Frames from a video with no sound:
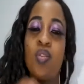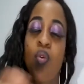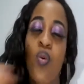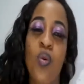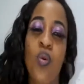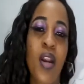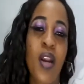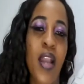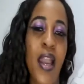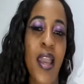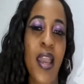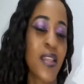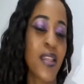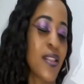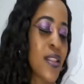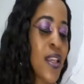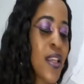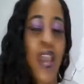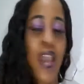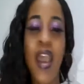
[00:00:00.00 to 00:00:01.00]
know, guys,
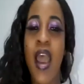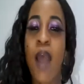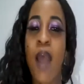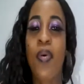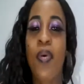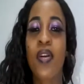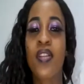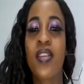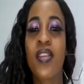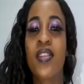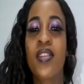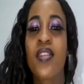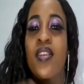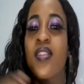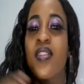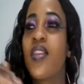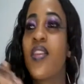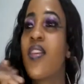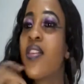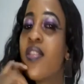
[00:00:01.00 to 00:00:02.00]
about the
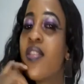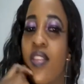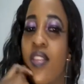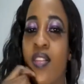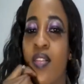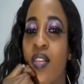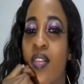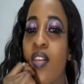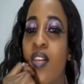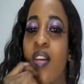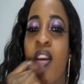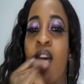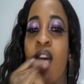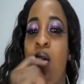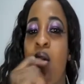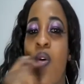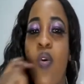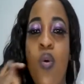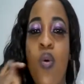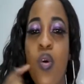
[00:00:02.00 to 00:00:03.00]
search engine that...
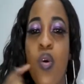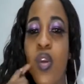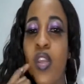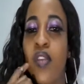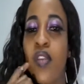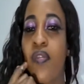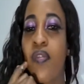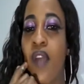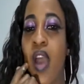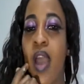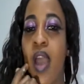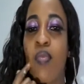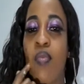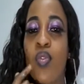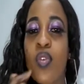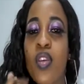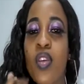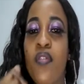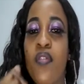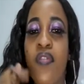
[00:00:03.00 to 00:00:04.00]
Or if I'm
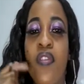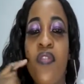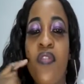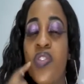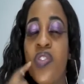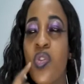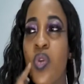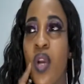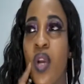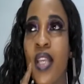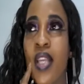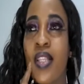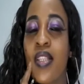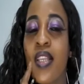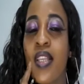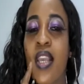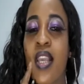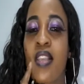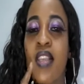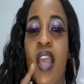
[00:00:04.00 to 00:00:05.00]
looking for video
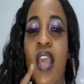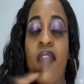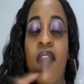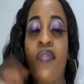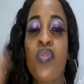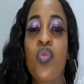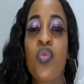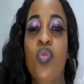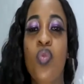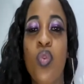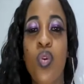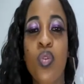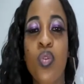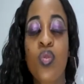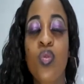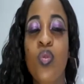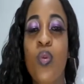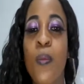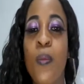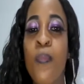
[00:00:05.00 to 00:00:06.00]
ideas, I have to go
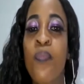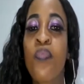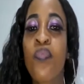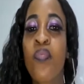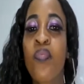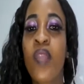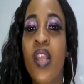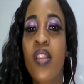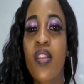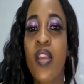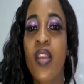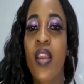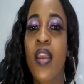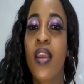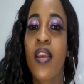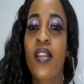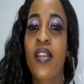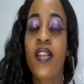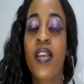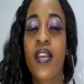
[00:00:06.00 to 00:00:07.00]
to
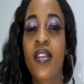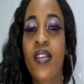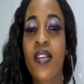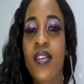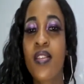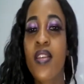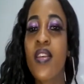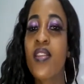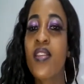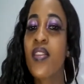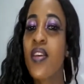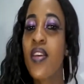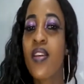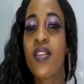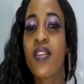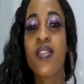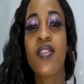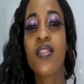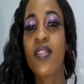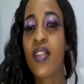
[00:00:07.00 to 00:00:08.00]
the search
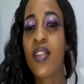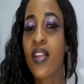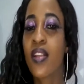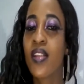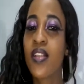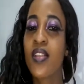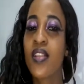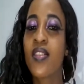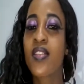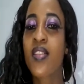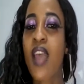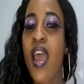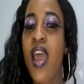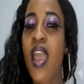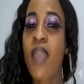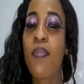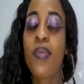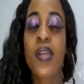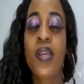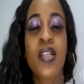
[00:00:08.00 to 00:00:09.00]
engine and just
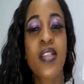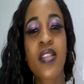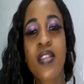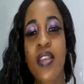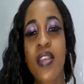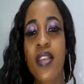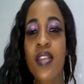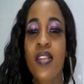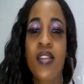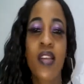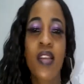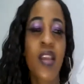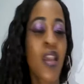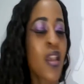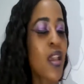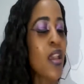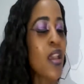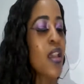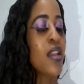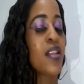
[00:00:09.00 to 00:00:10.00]
type and search
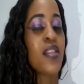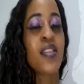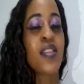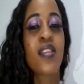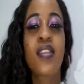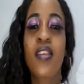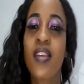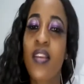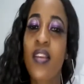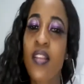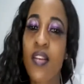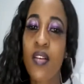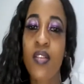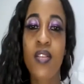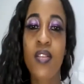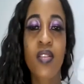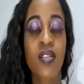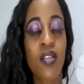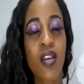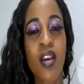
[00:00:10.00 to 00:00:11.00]
and see
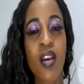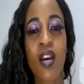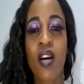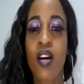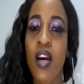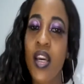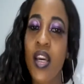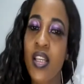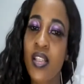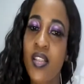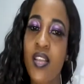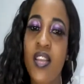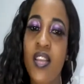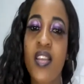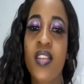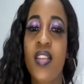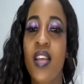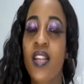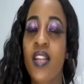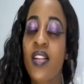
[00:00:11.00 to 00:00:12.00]
those
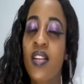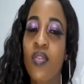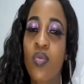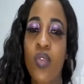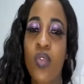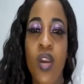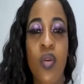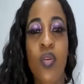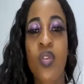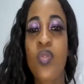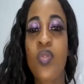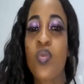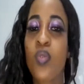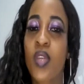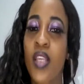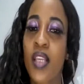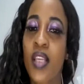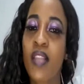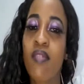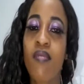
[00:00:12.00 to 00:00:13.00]
ideas that we are going to
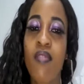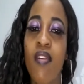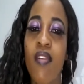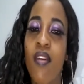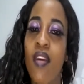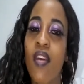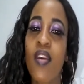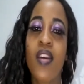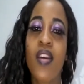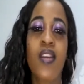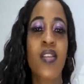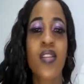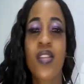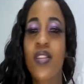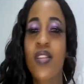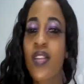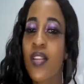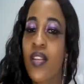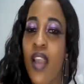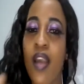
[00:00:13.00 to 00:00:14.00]
get there and
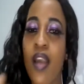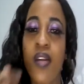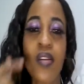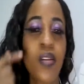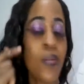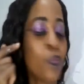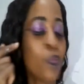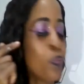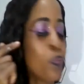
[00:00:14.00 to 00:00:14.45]
sit down